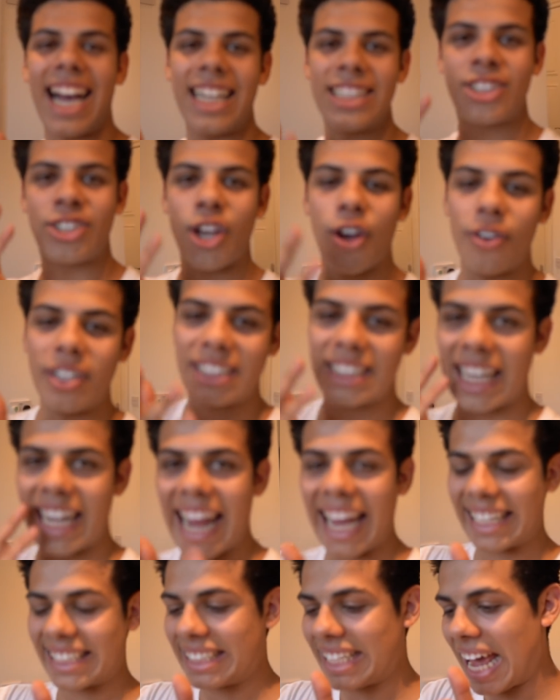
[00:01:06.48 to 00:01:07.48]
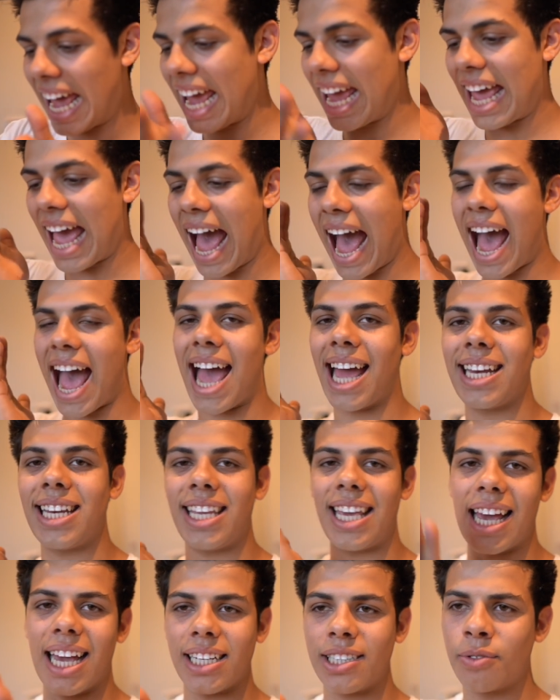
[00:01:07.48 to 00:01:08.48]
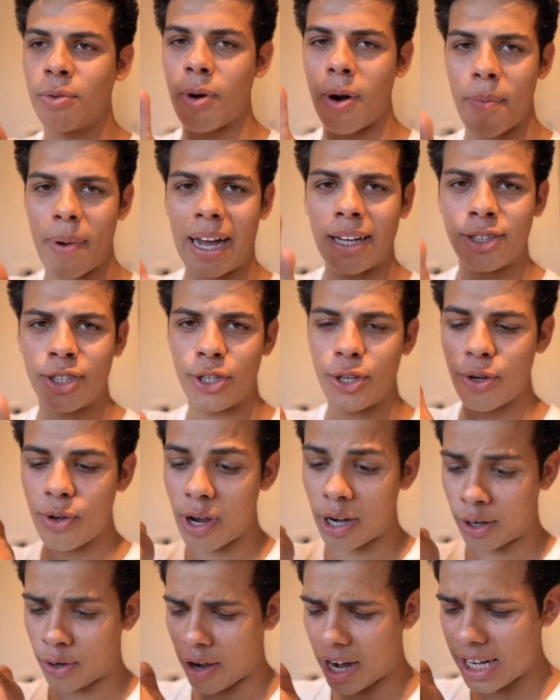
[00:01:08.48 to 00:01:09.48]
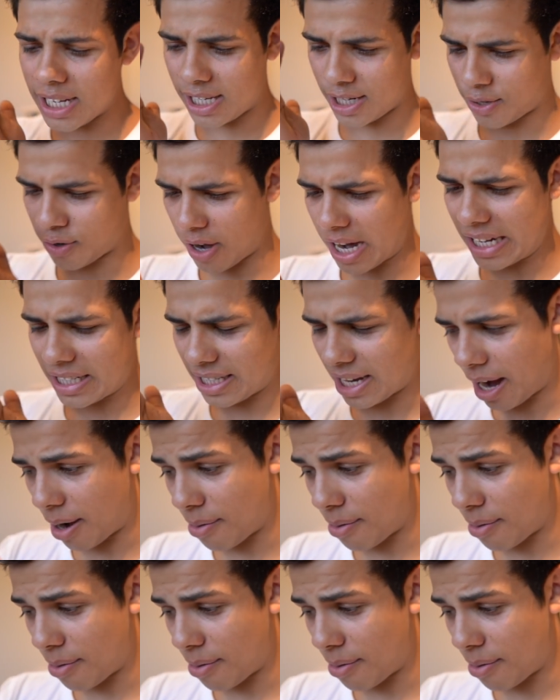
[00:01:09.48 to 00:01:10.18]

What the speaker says: guys, so it's the next day, and yes, we're about to do a crazy, crazy